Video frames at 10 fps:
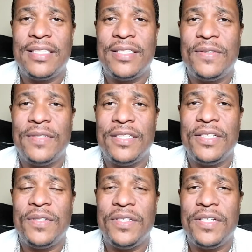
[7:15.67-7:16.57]
So, you
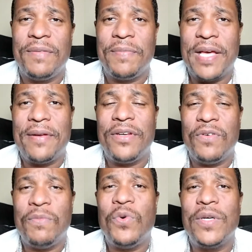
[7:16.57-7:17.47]
know, you can be able to do
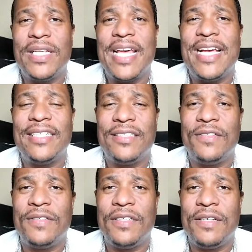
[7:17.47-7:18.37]
more things. You
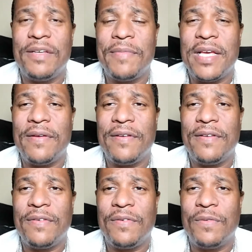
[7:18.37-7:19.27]
know, you may
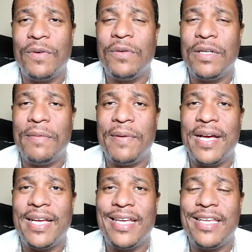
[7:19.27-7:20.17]
rode the
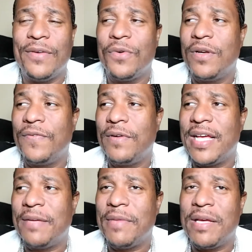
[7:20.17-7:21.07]
bike and you rode it for
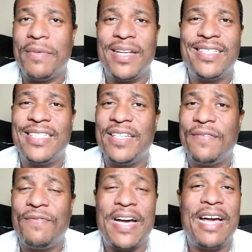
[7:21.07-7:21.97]
like maybe, let's say
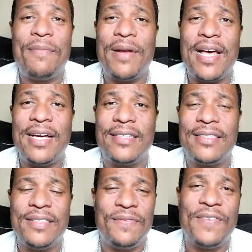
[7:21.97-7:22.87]
5 blocks.
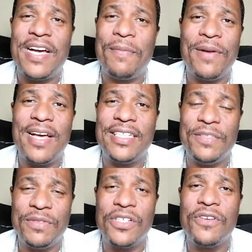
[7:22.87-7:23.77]
And 5 blocks you
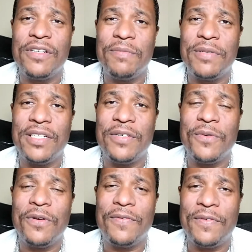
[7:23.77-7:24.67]
was hurting, but you
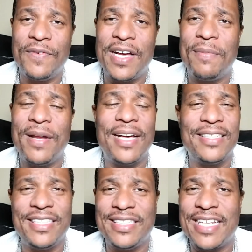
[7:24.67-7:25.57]
rode it for 5 blocks
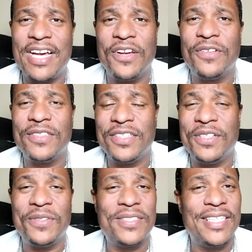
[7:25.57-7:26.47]
and it's not hurting, so you
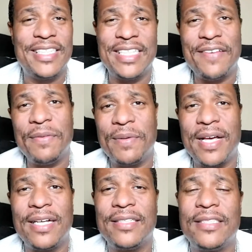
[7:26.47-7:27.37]
go 6, 7
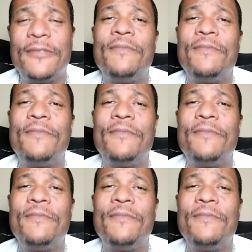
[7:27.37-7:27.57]
blocks.